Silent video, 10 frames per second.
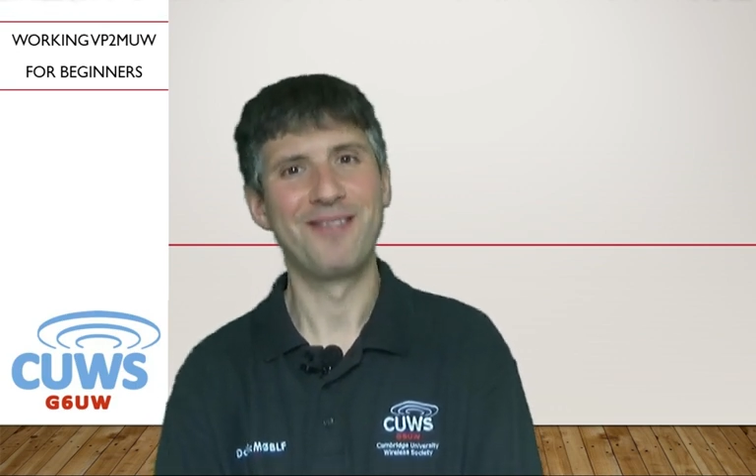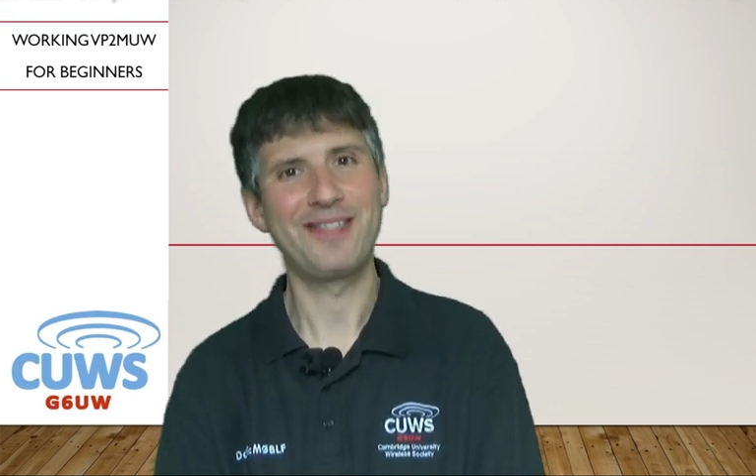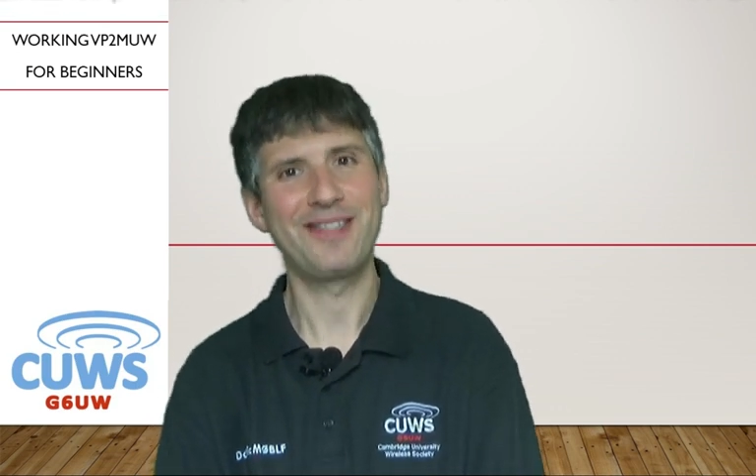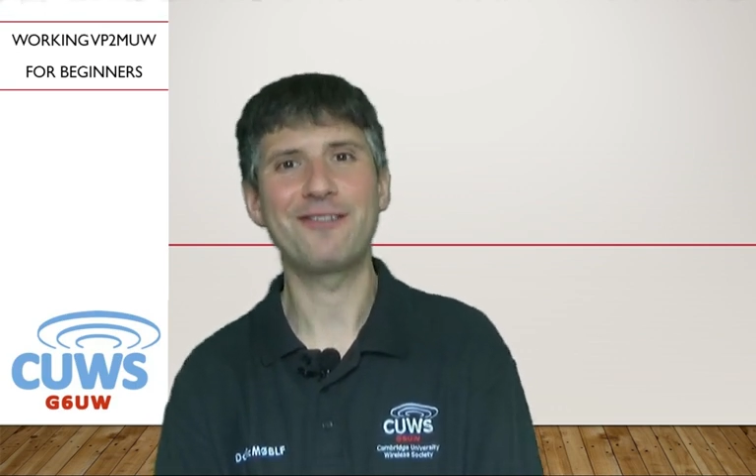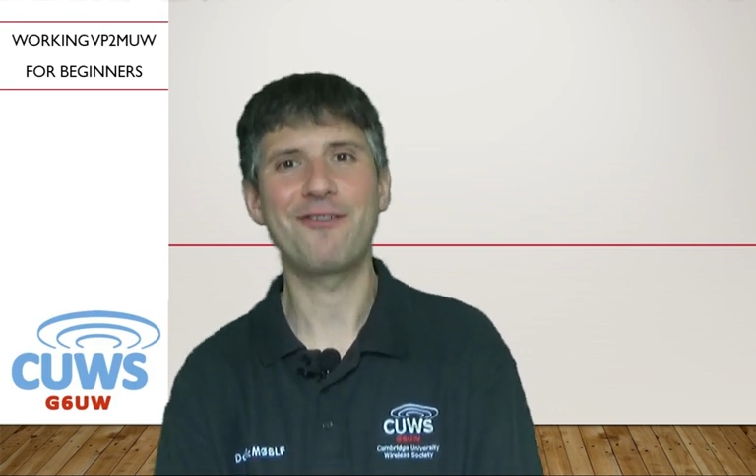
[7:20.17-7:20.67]

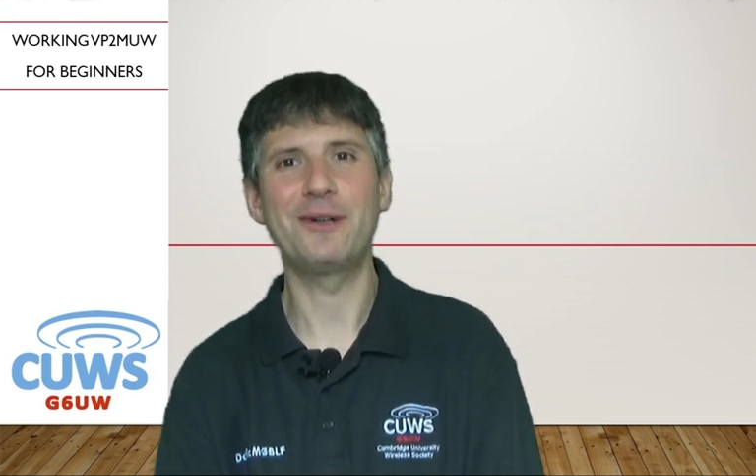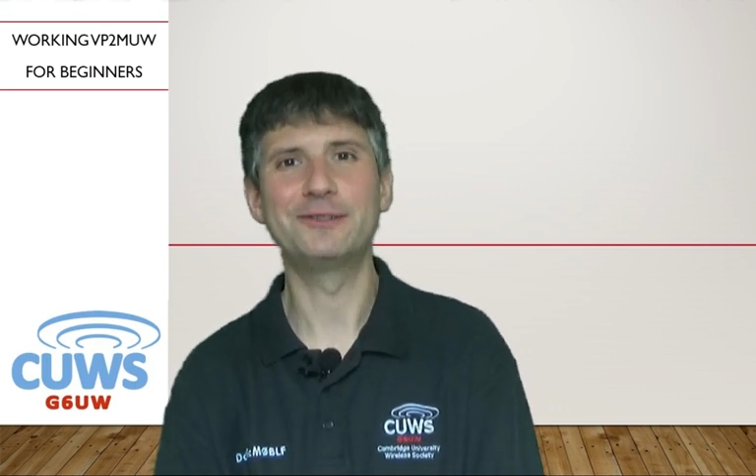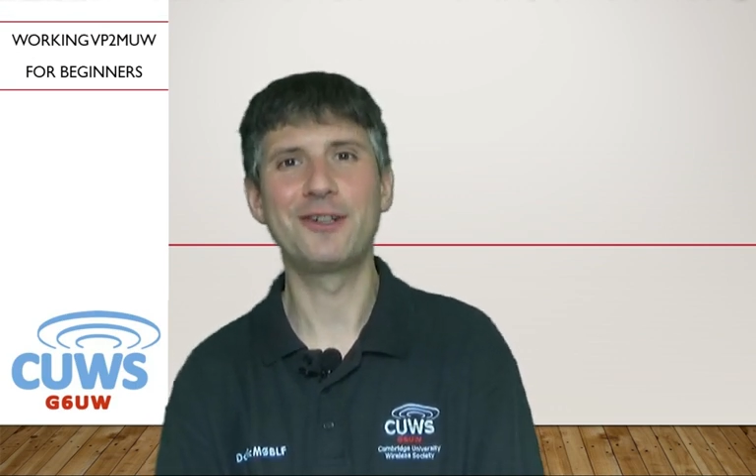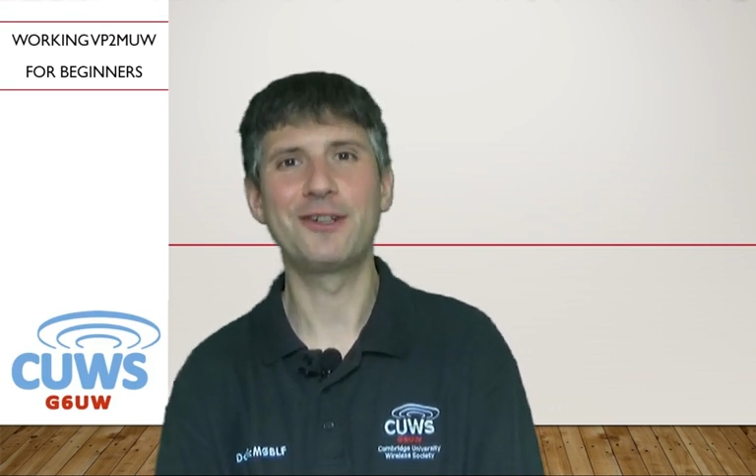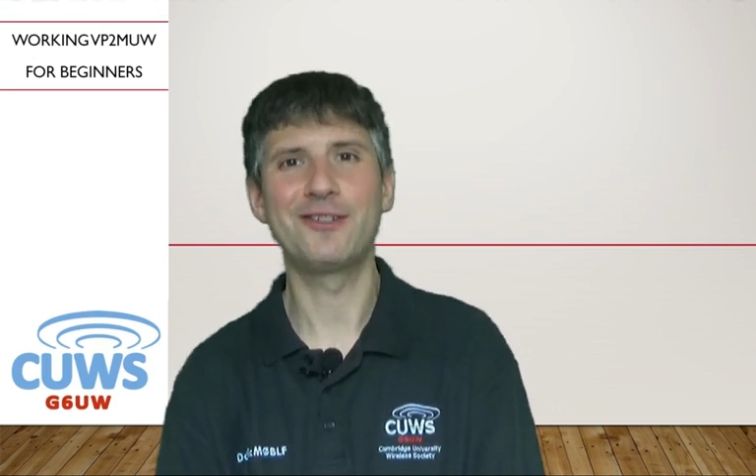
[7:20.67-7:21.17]
Thanks very much
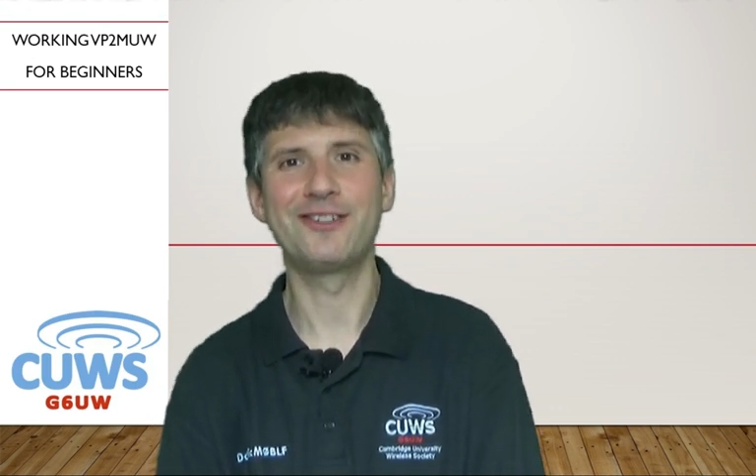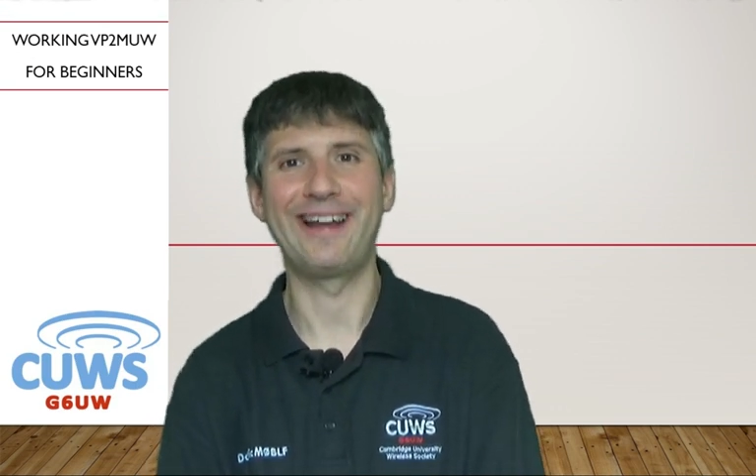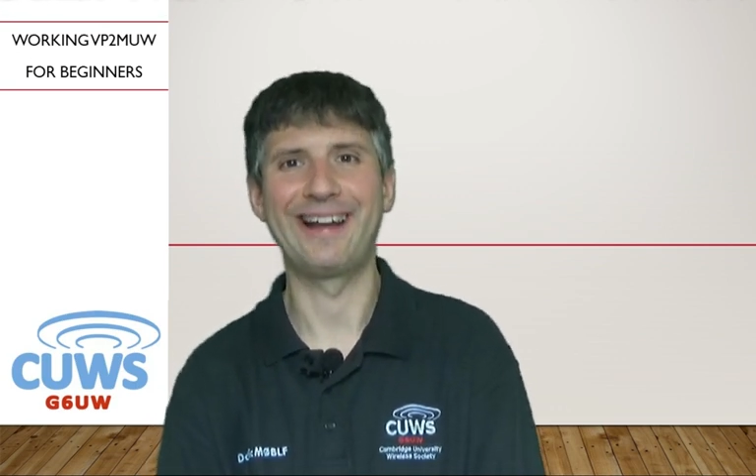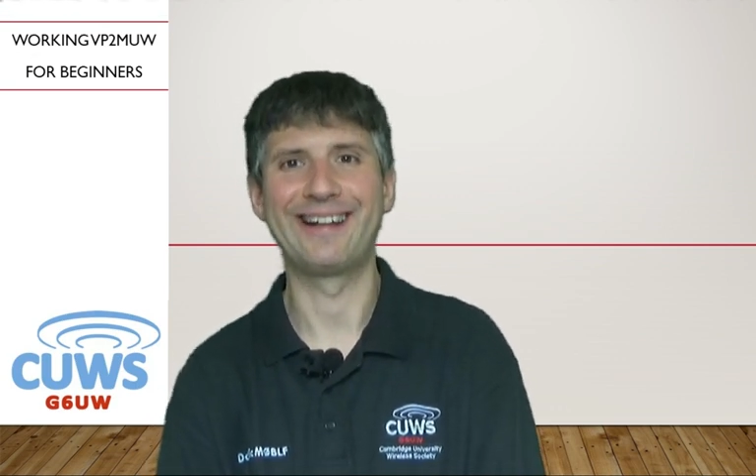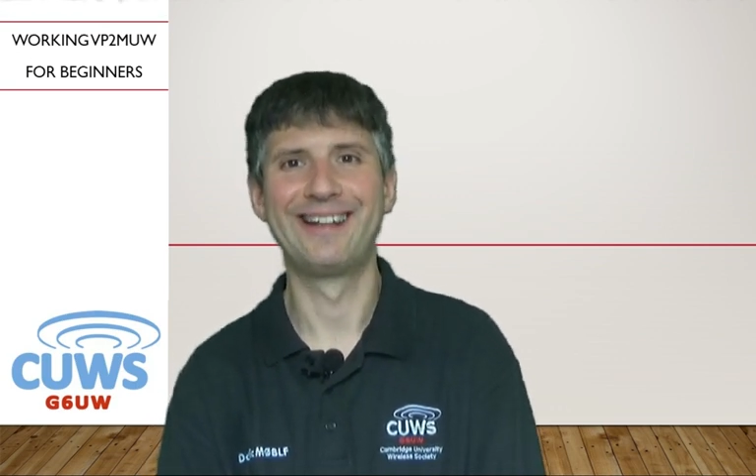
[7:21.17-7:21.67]
for the
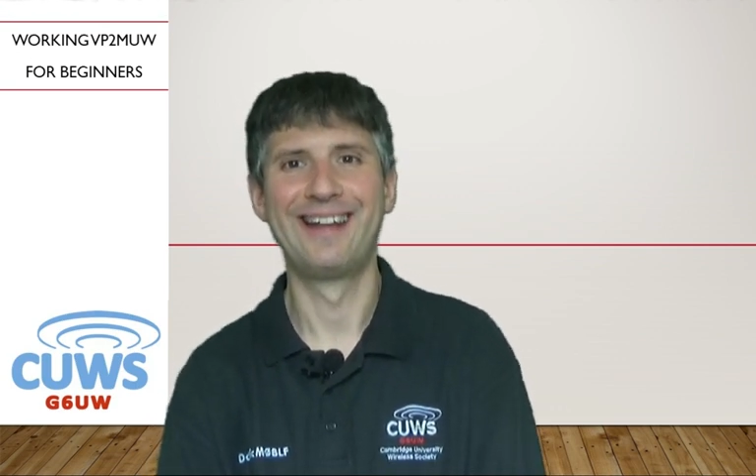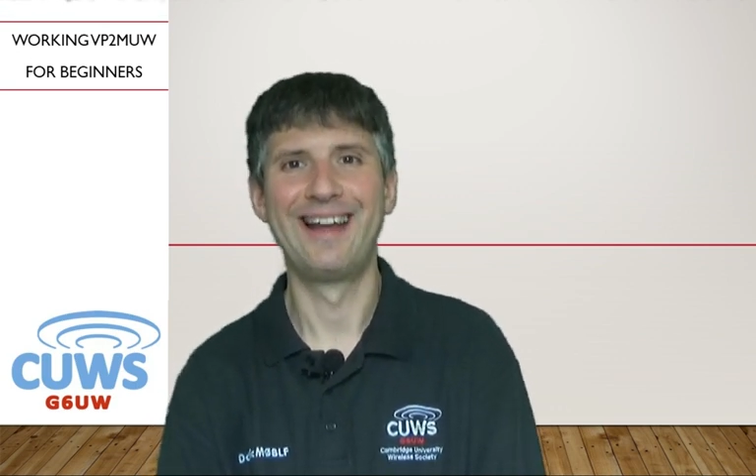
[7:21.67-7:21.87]
contact.